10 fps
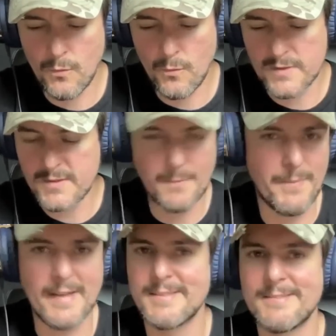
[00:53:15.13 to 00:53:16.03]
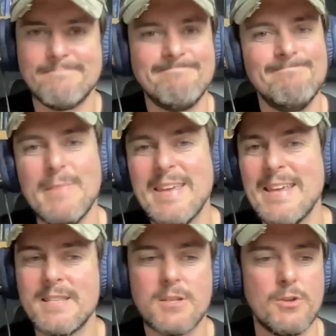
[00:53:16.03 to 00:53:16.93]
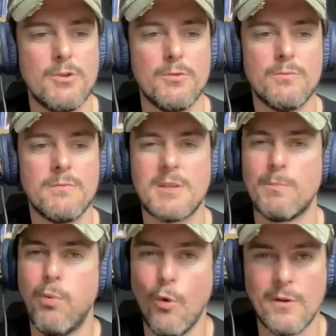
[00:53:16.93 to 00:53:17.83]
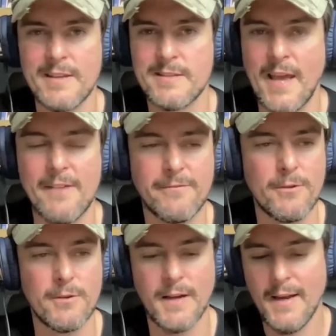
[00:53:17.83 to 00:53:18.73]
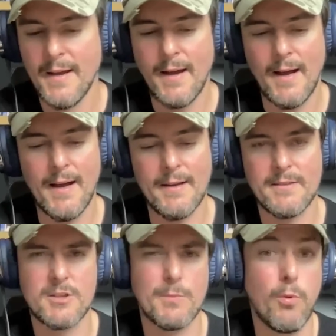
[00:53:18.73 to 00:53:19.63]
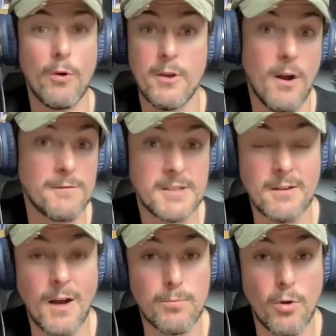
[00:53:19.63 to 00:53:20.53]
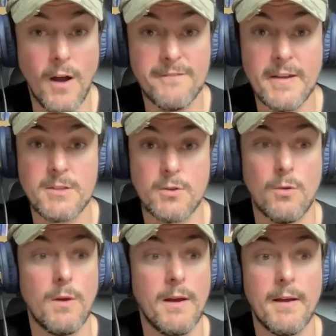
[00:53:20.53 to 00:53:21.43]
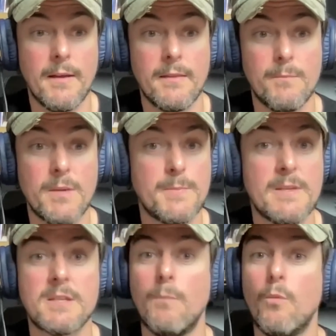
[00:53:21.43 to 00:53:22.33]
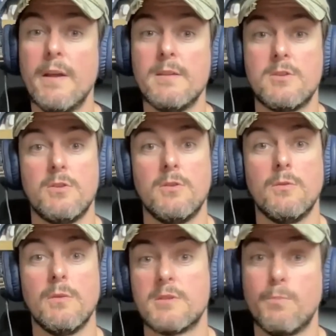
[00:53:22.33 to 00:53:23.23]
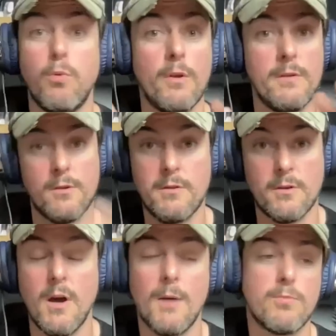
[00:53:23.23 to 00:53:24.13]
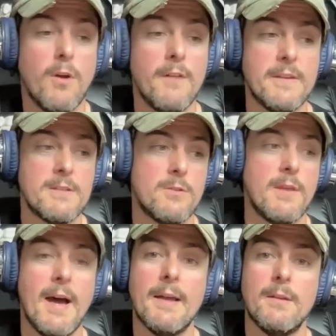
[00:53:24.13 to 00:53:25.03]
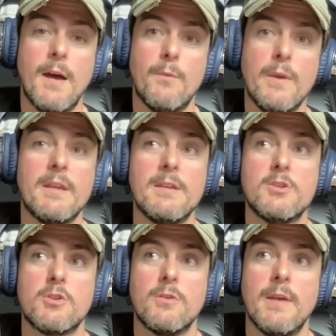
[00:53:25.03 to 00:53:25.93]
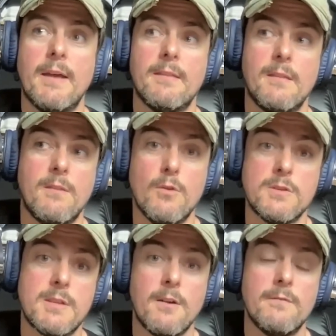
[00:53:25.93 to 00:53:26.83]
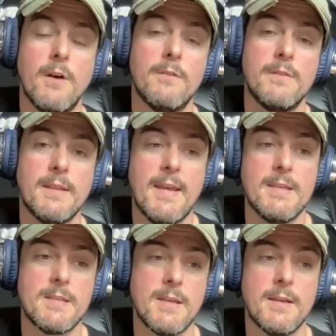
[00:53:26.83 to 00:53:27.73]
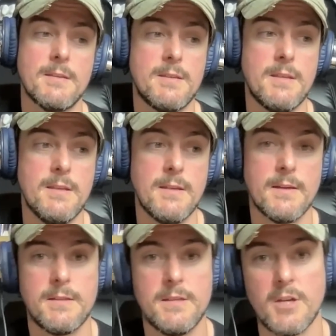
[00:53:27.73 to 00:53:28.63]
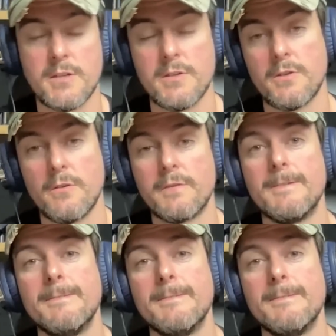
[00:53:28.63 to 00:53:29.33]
what's the best means to support this effort, to support you're obviously a nonprofit, so there must be some way to support your nonprofit so that we can ensure that those that are involved in the case see justice served.